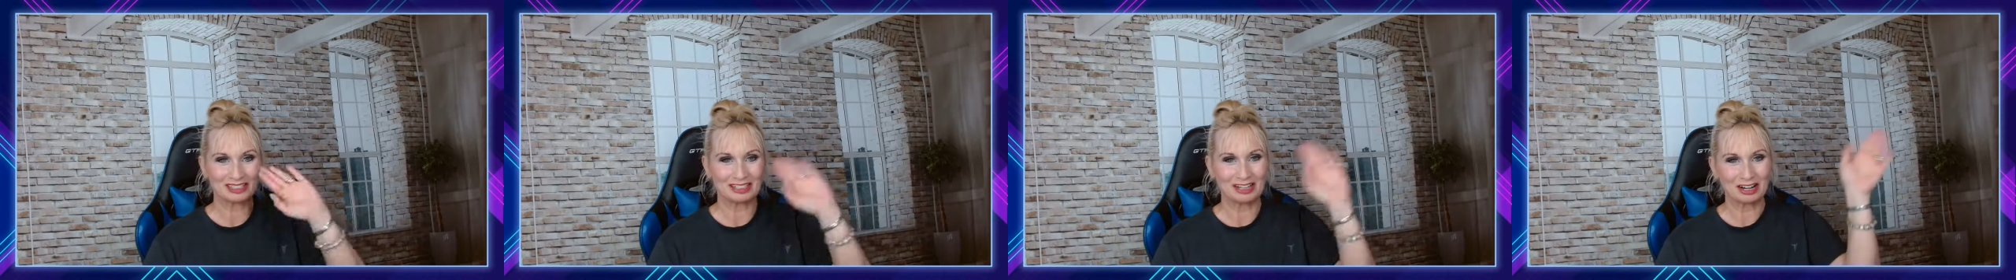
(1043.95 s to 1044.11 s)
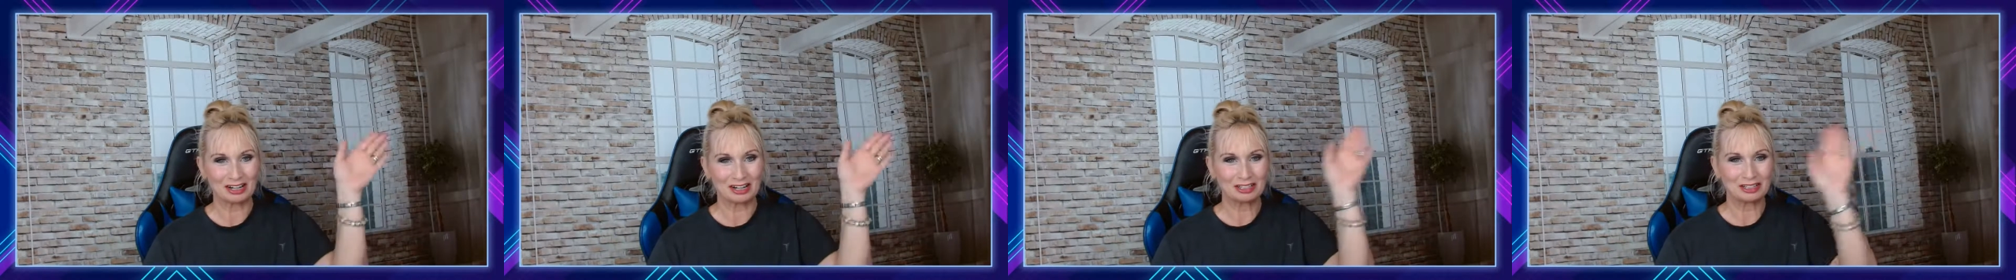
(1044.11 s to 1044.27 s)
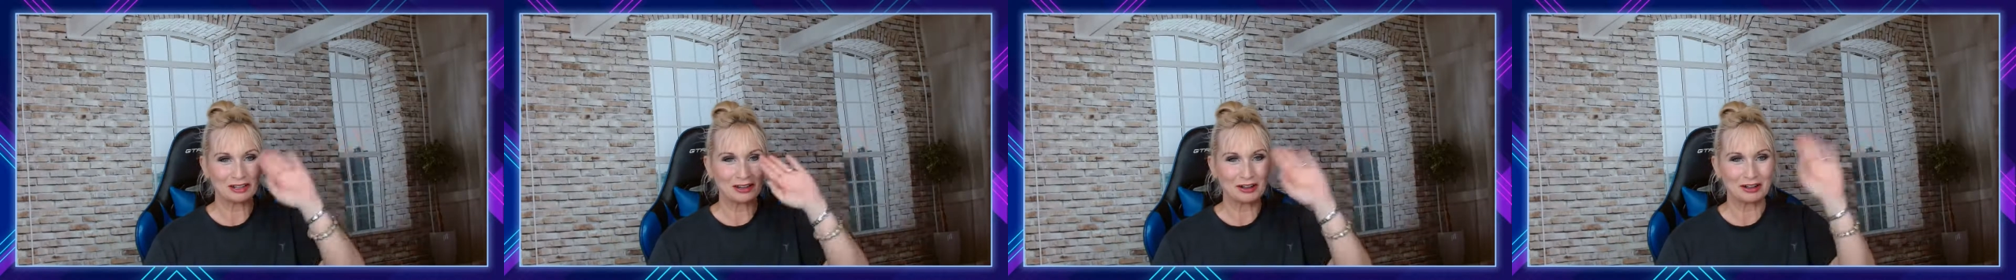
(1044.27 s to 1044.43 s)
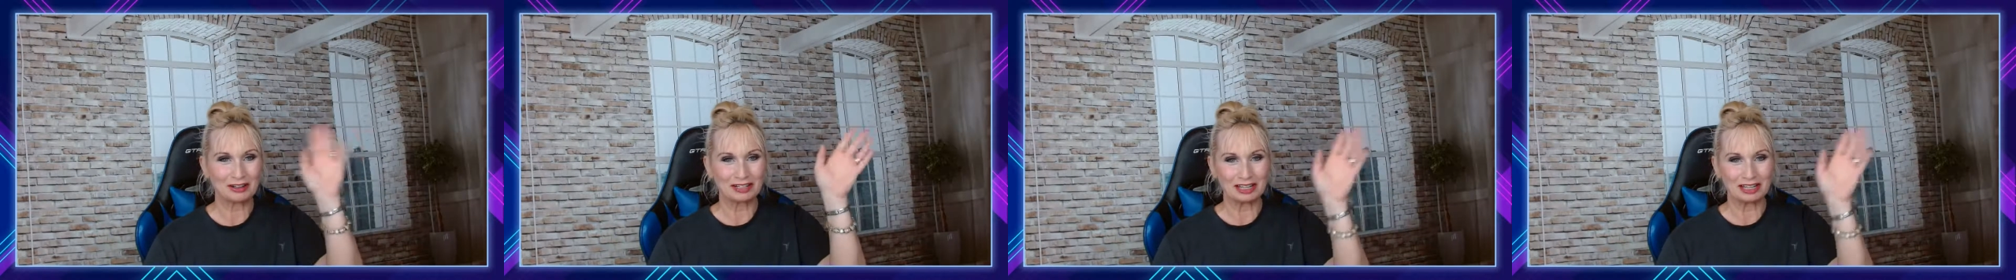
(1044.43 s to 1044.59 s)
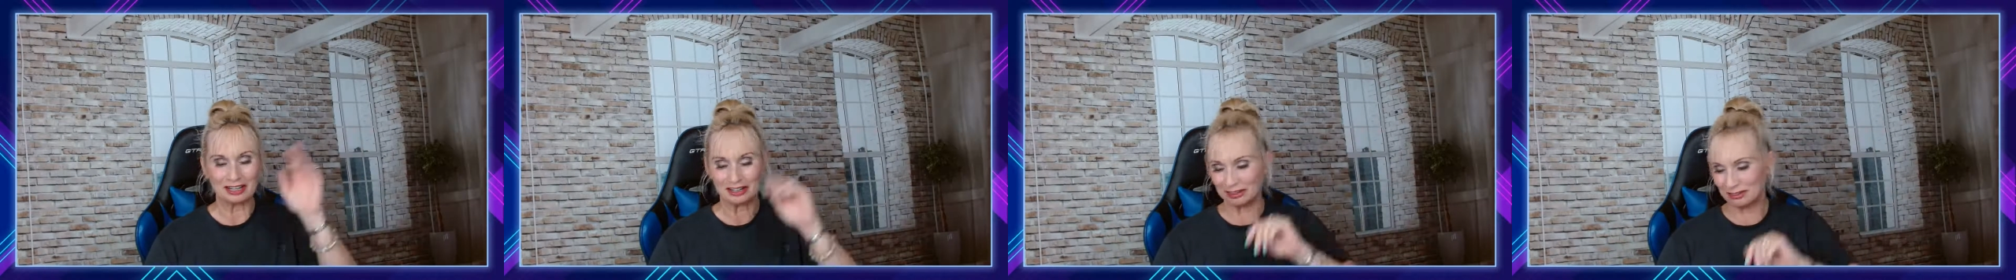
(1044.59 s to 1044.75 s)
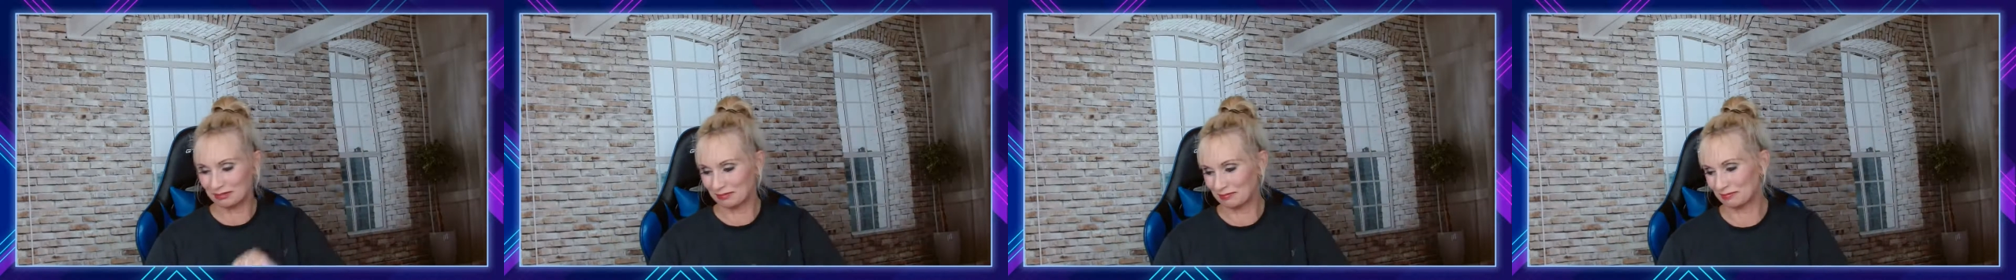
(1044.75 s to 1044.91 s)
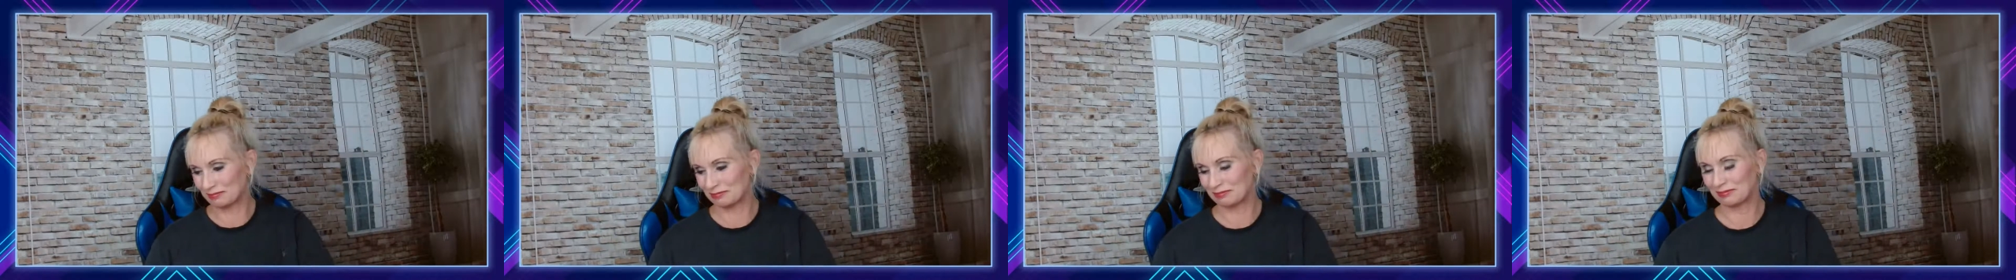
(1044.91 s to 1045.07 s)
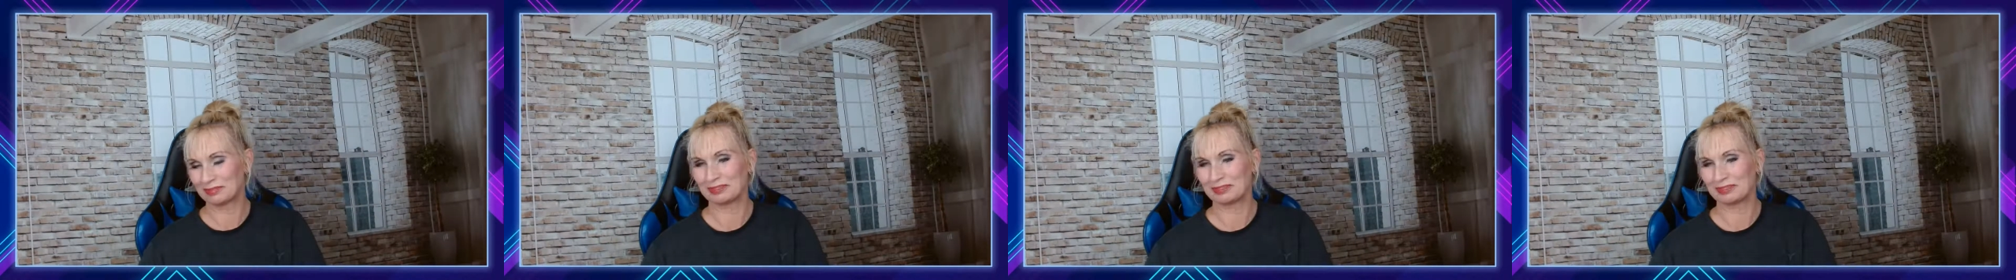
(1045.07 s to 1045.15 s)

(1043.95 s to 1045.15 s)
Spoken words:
Talk to y'all later.